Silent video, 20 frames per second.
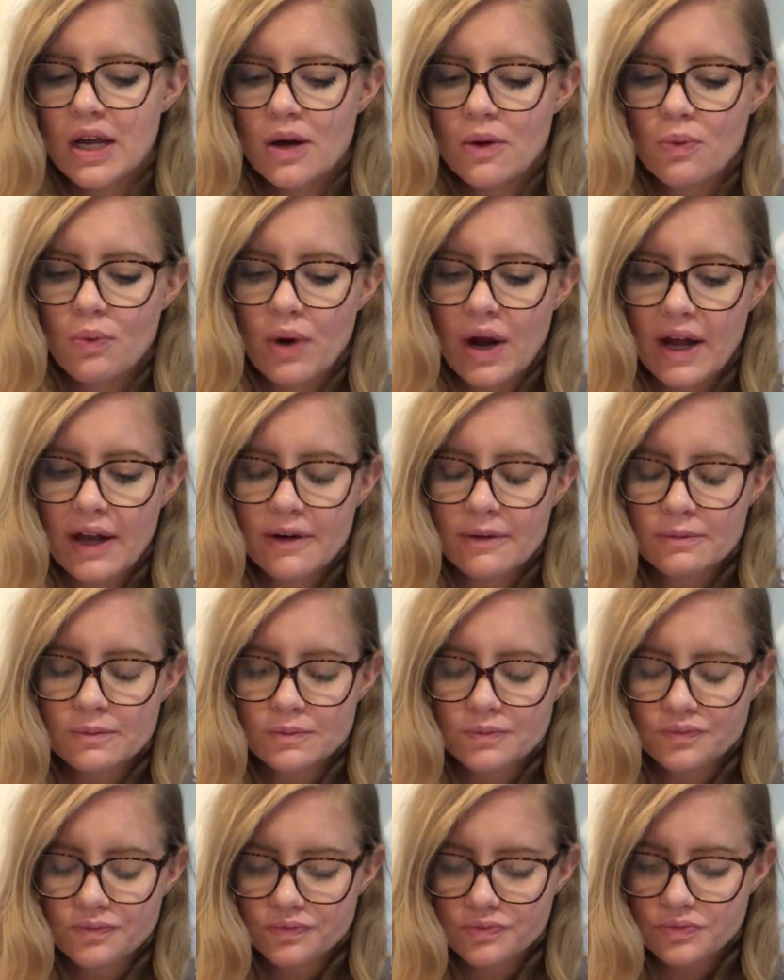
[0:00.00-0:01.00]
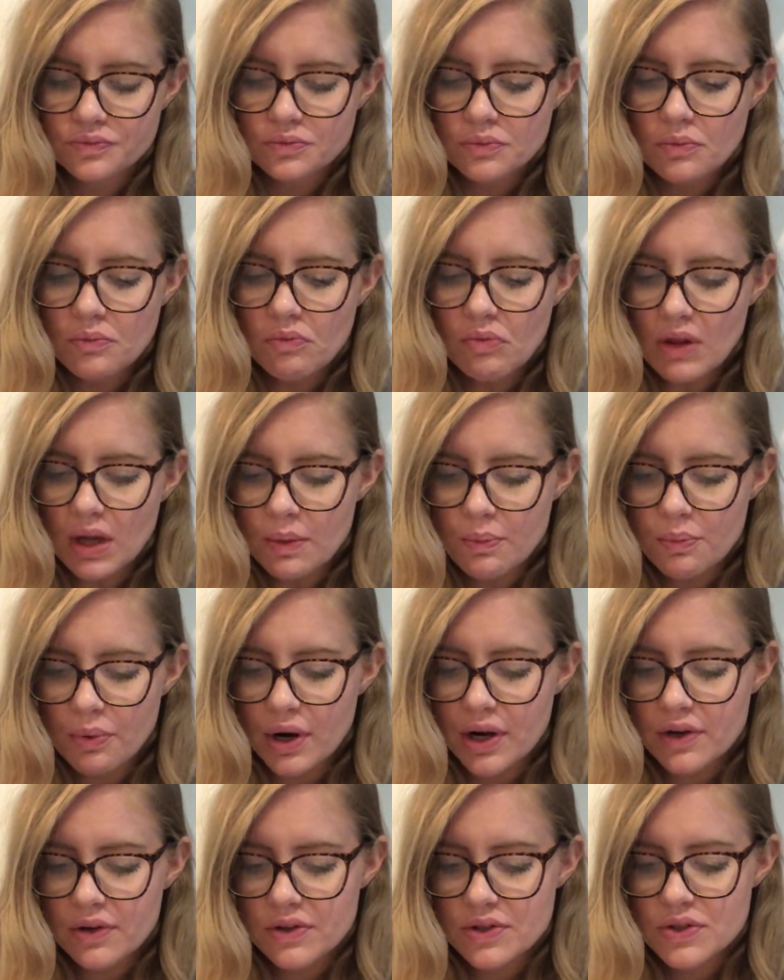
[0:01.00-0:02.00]
Red,
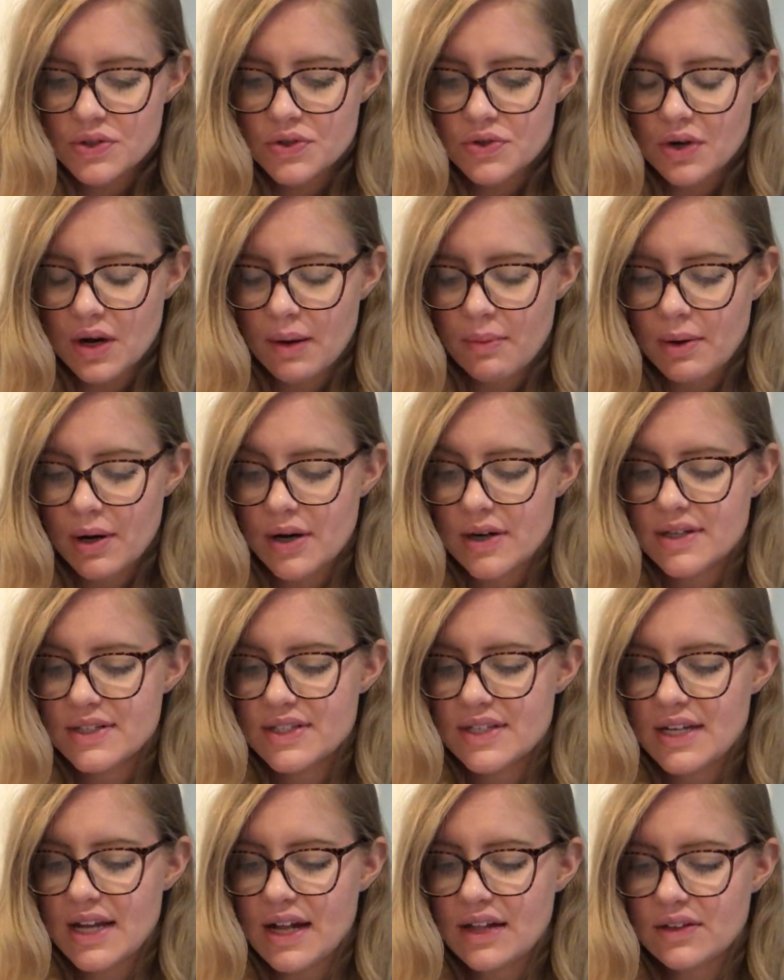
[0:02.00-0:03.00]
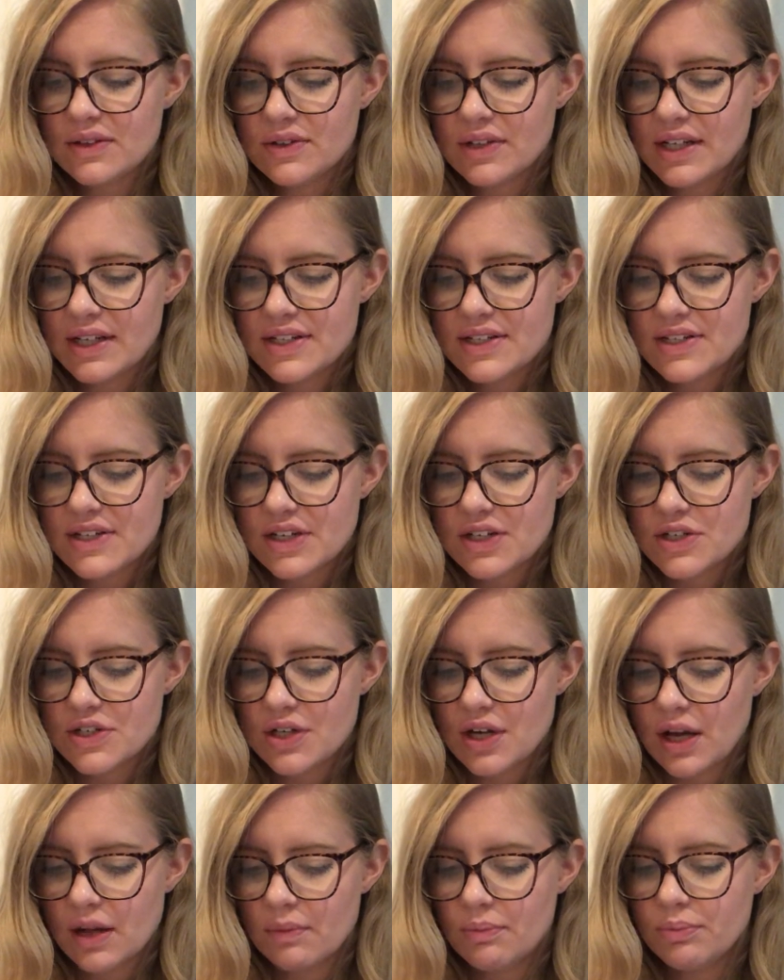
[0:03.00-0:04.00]
brighter than strawberries, yellow like
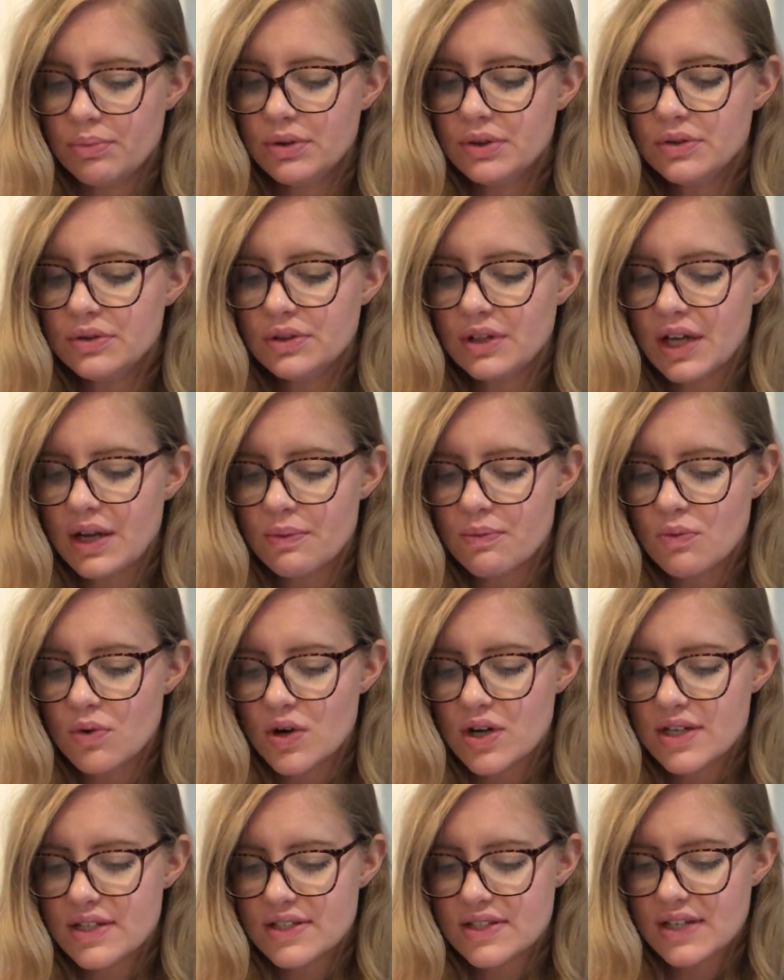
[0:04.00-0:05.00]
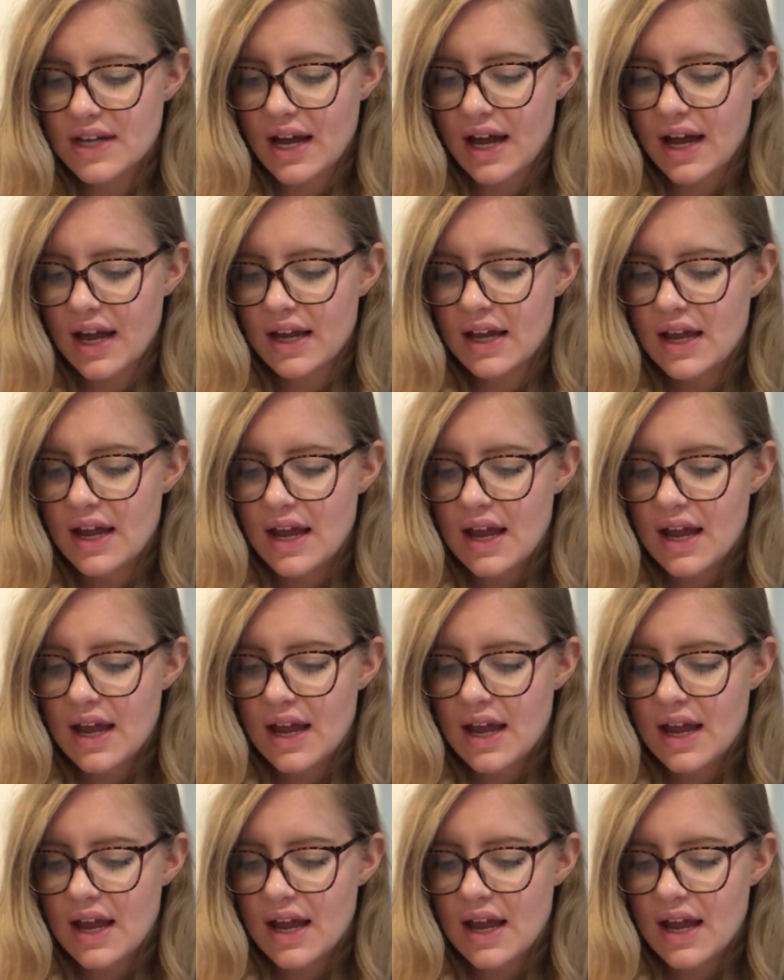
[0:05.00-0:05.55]
sunshine, blue like morning sky,